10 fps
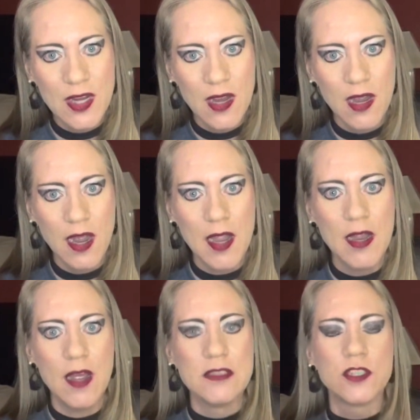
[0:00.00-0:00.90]

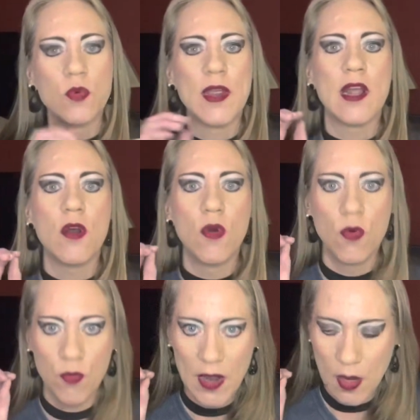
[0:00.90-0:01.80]
right? And so we go,
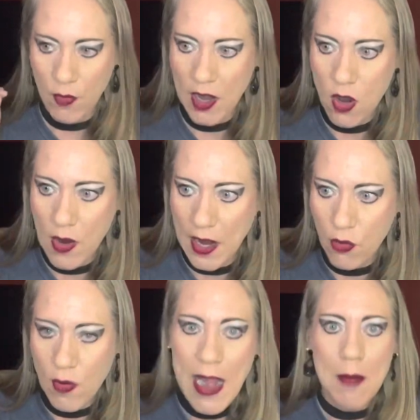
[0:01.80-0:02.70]
right, we go and
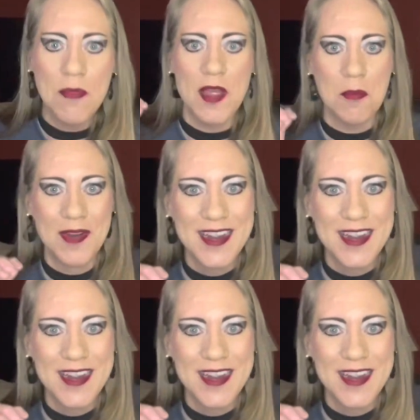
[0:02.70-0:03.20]
grab them,